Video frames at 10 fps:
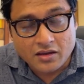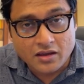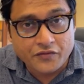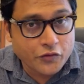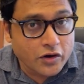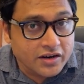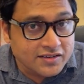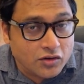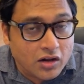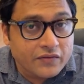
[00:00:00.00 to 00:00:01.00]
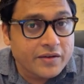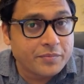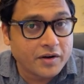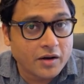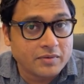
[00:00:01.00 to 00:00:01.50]
If you are solving
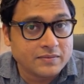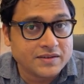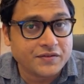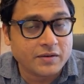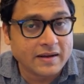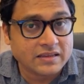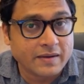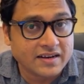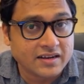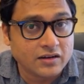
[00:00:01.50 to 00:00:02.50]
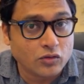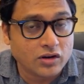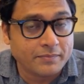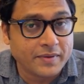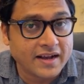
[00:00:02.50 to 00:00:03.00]
problems for Mathematical
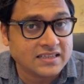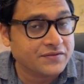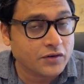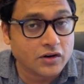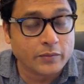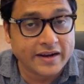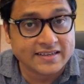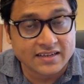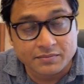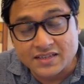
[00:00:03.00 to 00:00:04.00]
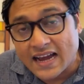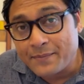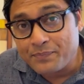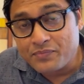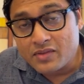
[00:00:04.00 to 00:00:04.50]
Olympiads for quite some
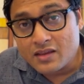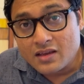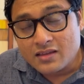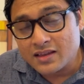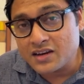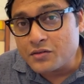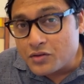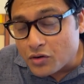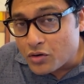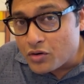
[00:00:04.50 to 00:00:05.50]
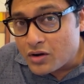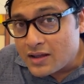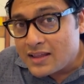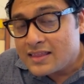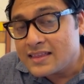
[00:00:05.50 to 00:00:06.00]
time, then you know
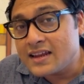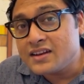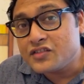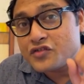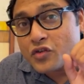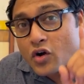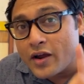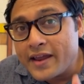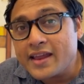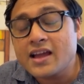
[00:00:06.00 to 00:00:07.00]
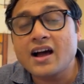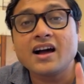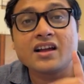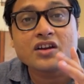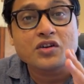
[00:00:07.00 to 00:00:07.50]
that drawing
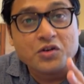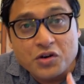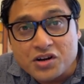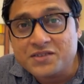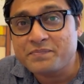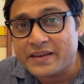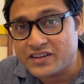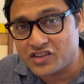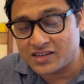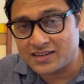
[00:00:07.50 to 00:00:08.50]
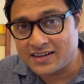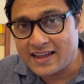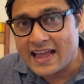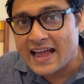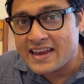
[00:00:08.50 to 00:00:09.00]
a good picture,
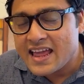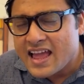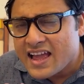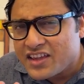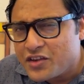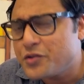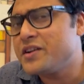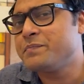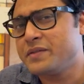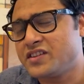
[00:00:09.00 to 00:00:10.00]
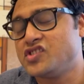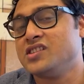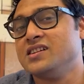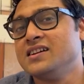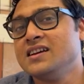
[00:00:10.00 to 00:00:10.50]
an accurate
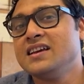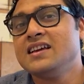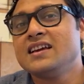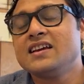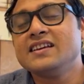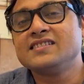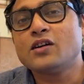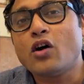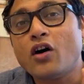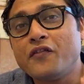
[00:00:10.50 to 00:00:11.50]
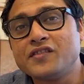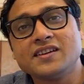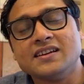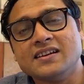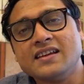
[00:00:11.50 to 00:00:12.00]
picture, is
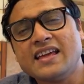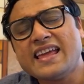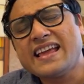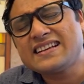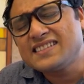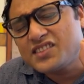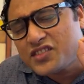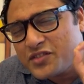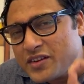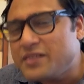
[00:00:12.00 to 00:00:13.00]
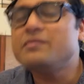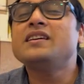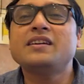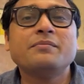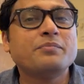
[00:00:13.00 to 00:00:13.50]
often
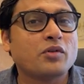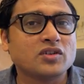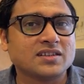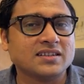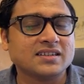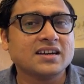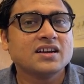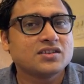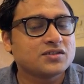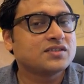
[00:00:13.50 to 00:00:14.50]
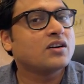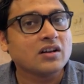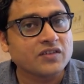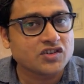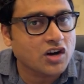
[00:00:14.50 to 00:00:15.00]
extremely important to
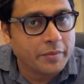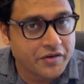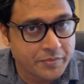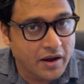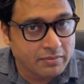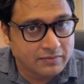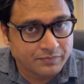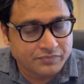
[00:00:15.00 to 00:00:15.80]
solve a geometry problem.